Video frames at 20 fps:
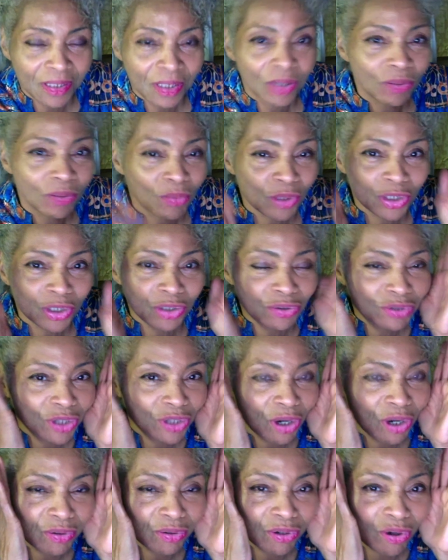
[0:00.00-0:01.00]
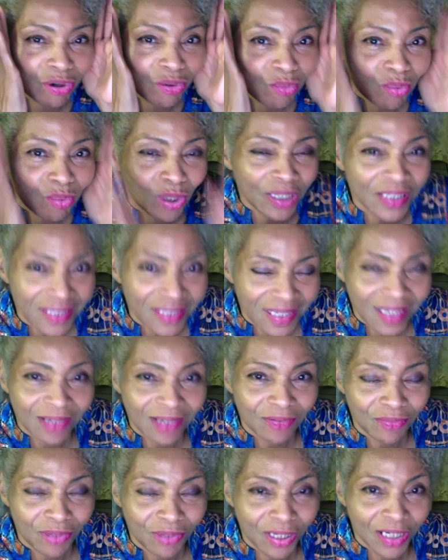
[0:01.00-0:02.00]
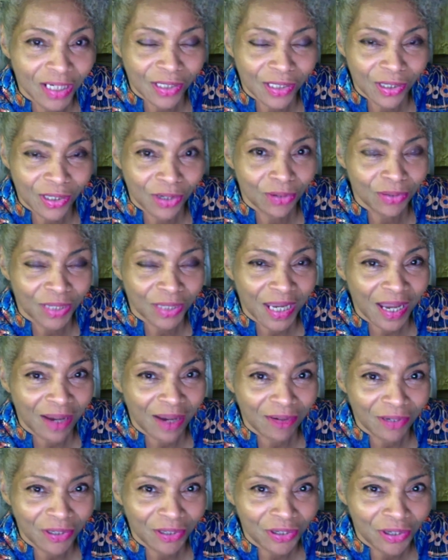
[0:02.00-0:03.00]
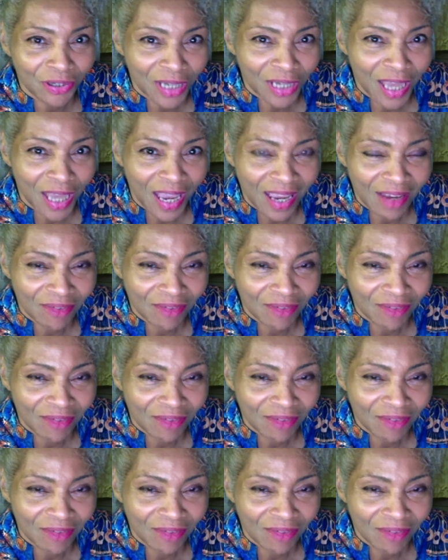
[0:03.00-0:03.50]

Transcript: when you don't know what's getting ready to go down in your life.